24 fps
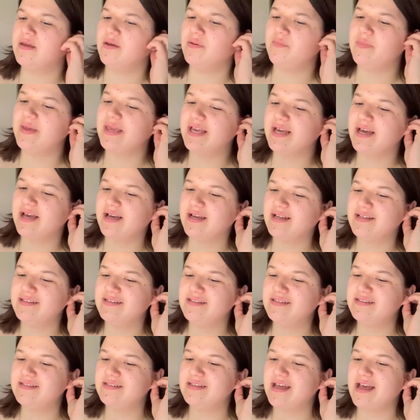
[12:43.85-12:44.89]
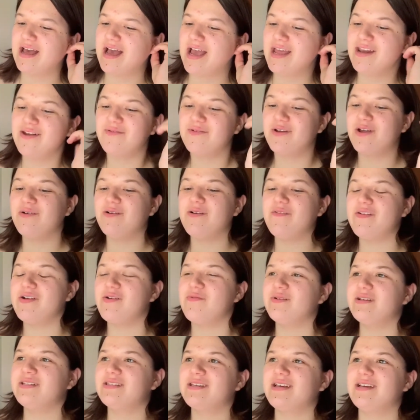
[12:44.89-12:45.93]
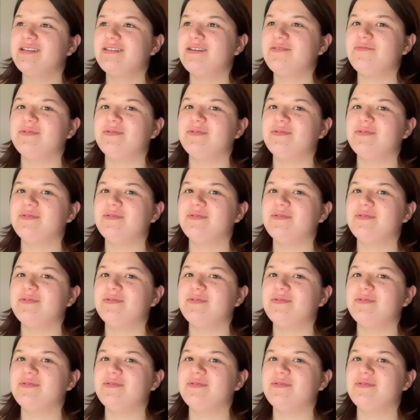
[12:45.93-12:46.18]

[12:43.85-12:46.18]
Because I don't know if it was because it